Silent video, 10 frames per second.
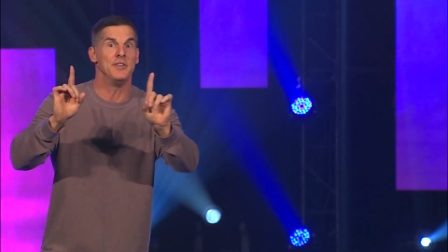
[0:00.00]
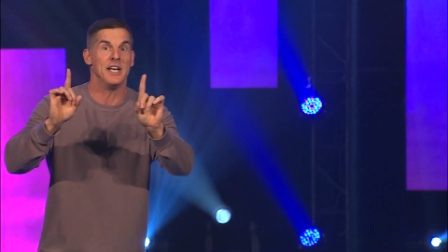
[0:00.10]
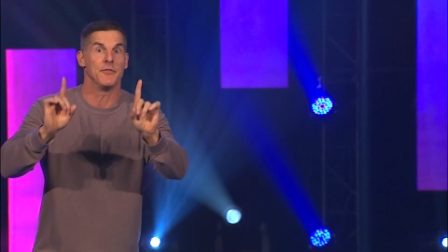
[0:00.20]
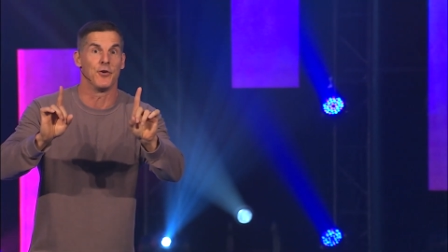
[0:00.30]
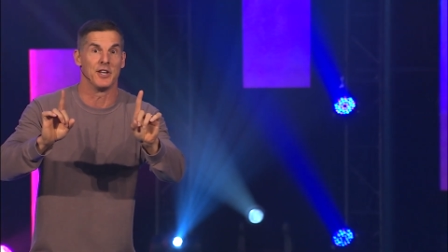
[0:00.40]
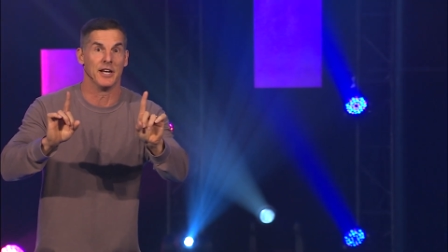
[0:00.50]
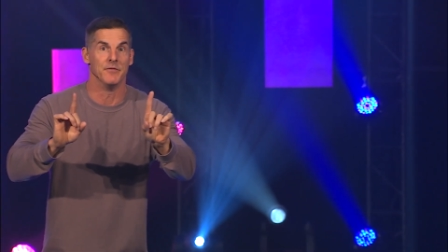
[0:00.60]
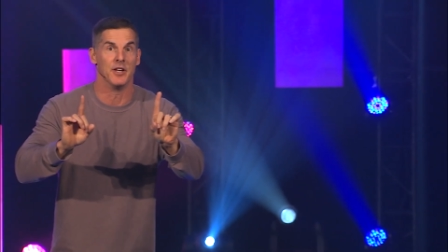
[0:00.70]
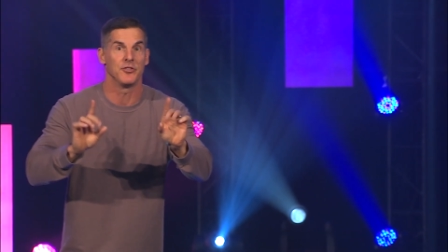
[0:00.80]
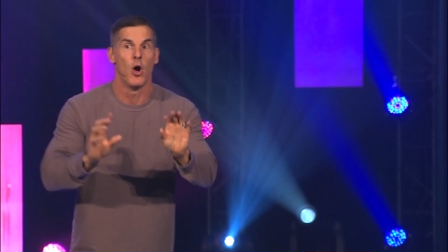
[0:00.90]
needed
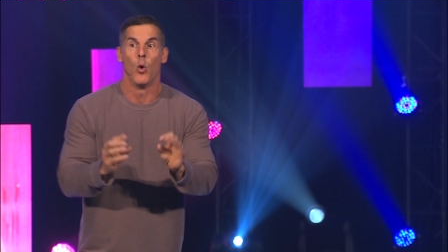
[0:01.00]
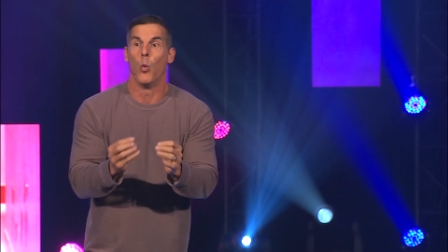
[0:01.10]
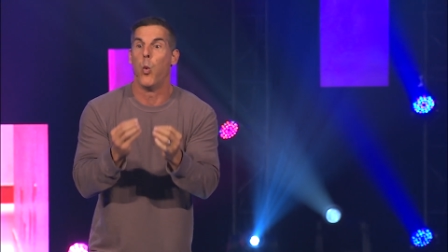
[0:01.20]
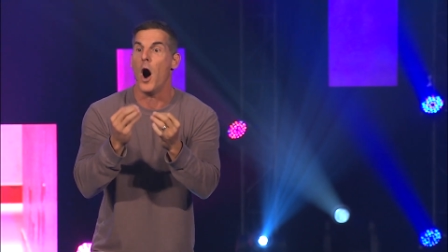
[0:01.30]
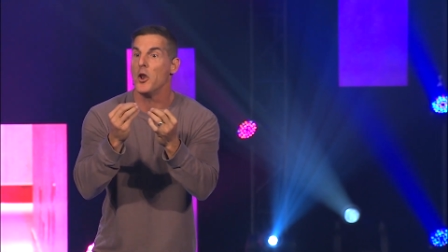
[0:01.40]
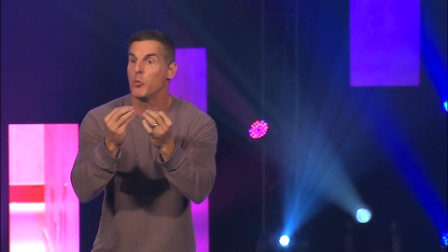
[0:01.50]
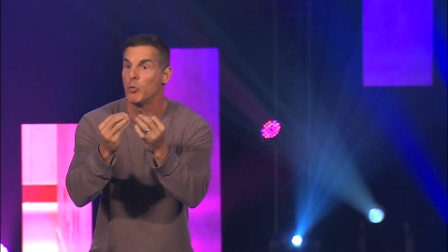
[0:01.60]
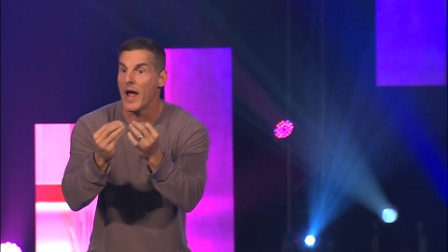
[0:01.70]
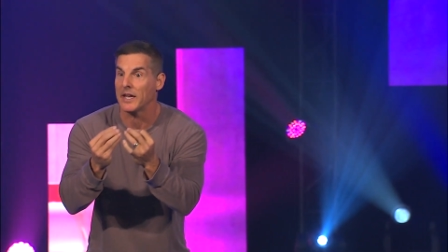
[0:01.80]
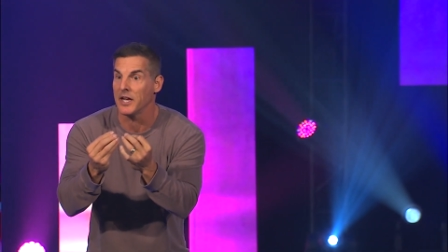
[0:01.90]
forgiveness. One
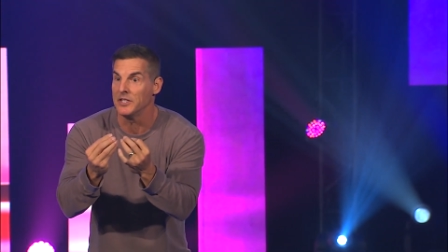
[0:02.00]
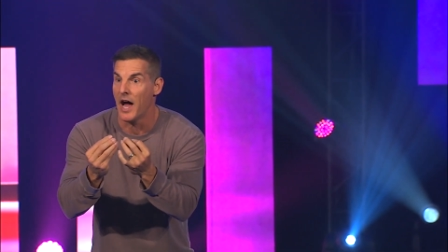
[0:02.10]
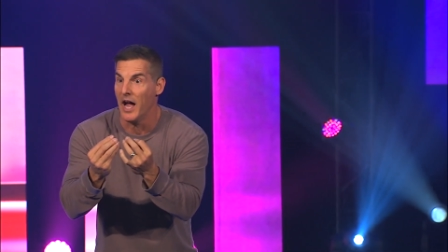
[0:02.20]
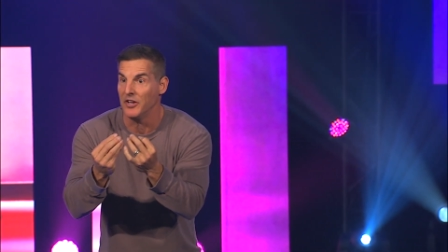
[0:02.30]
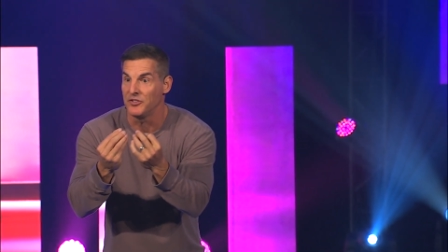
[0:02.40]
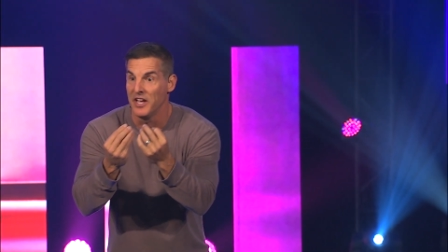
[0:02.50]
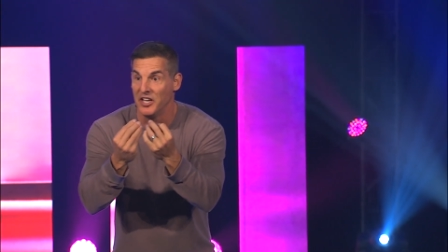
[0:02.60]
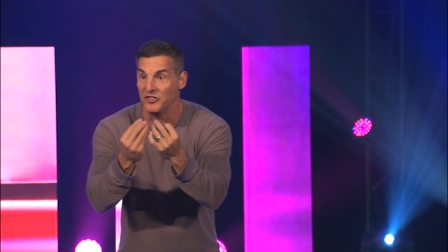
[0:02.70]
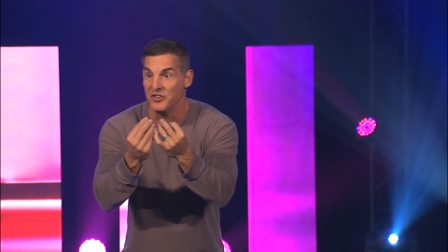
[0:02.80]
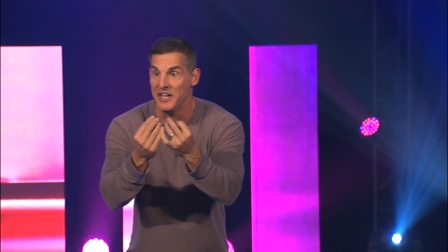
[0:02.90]
recognized
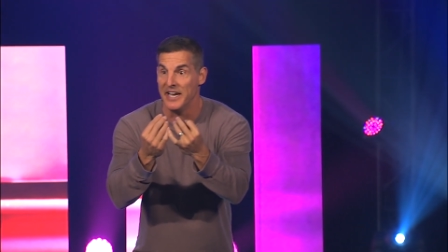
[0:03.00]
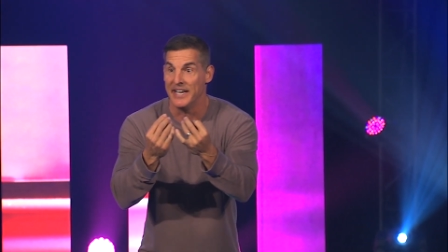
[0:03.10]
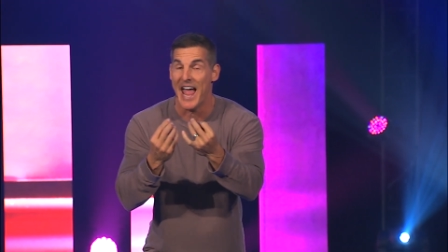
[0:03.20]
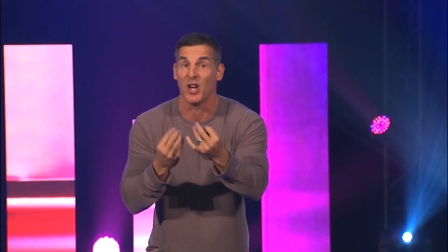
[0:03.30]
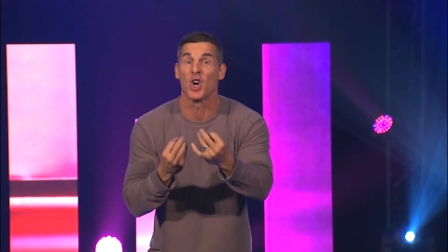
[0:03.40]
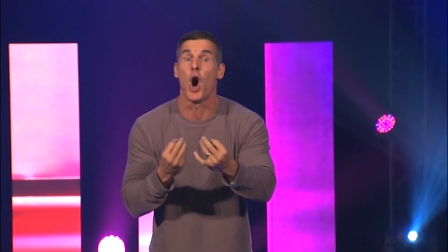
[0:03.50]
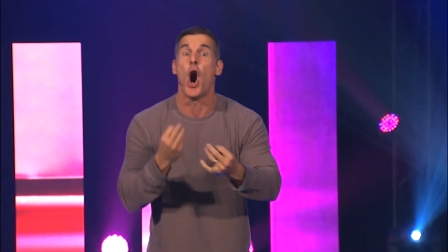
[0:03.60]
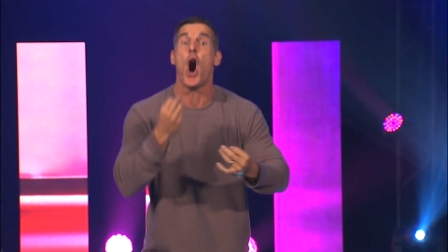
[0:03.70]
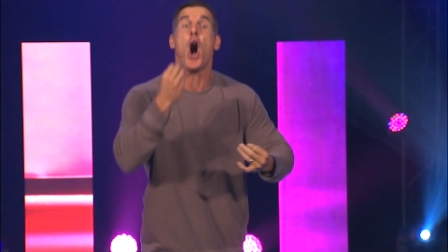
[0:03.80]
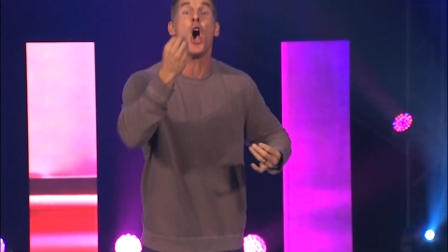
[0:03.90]
his need and
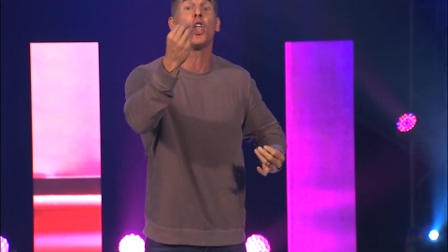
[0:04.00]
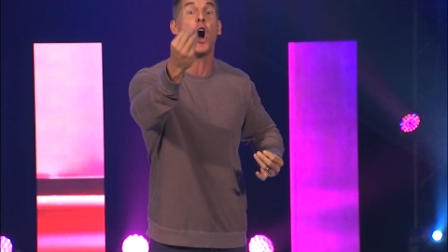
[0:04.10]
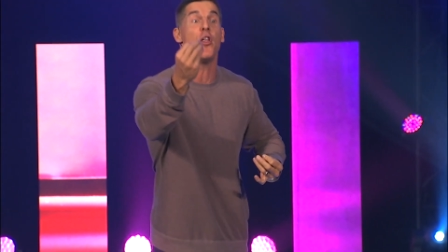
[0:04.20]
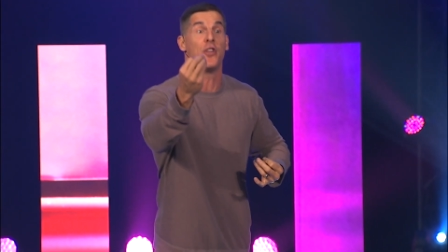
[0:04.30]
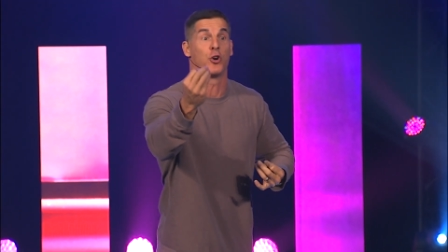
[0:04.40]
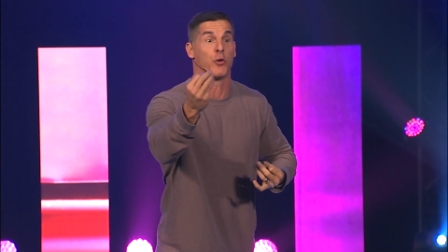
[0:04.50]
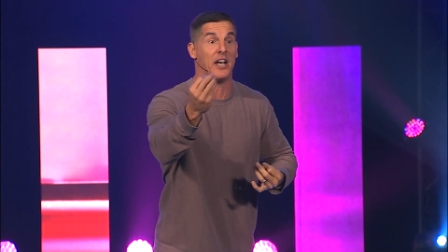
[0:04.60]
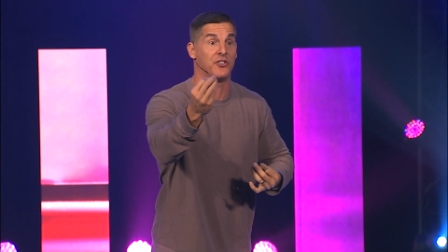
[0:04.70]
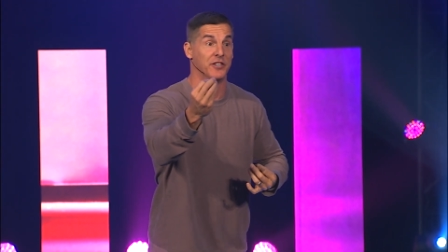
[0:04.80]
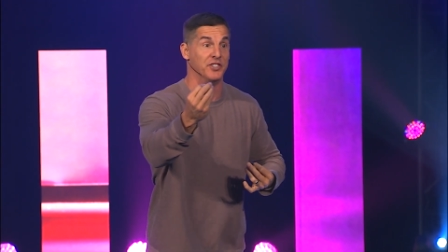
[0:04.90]
called on the
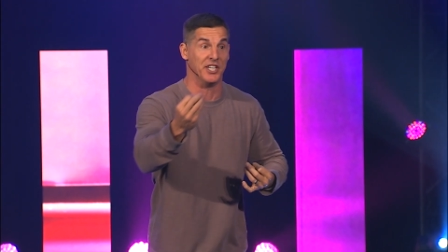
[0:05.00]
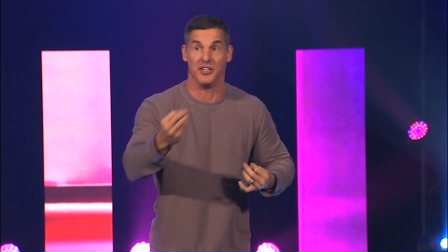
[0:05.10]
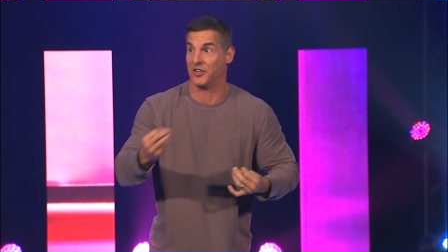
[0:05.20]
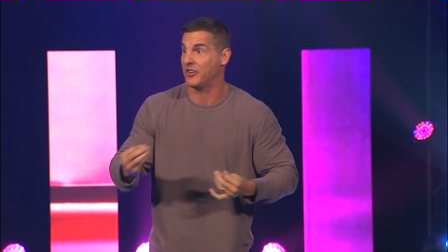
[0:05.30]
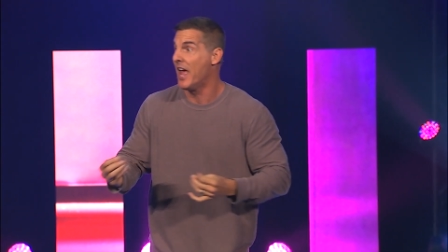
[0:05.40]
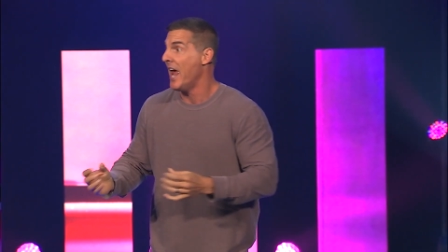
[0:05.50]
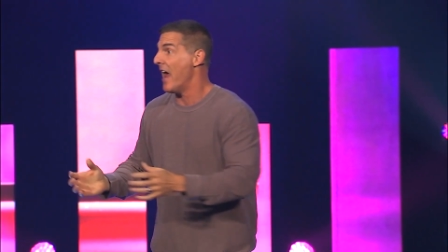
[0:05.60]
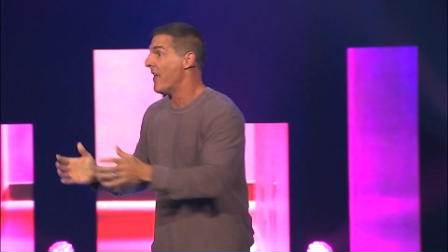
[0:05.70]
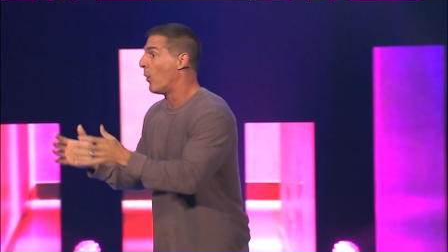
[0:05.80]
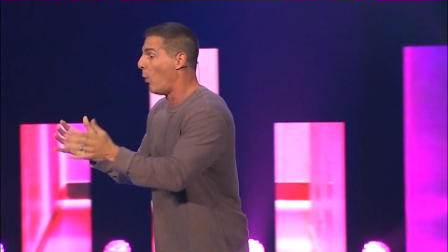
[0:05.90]
grace of Jesus.
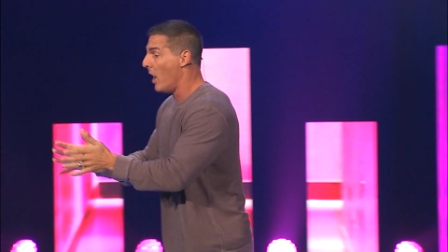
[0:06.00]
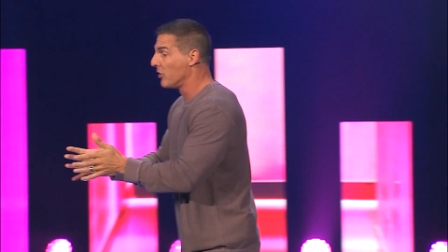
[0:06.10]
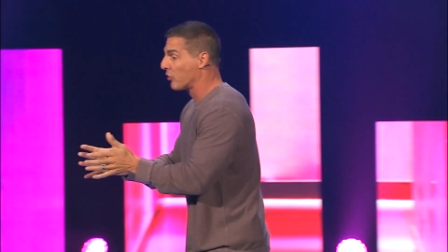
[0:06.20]
And that one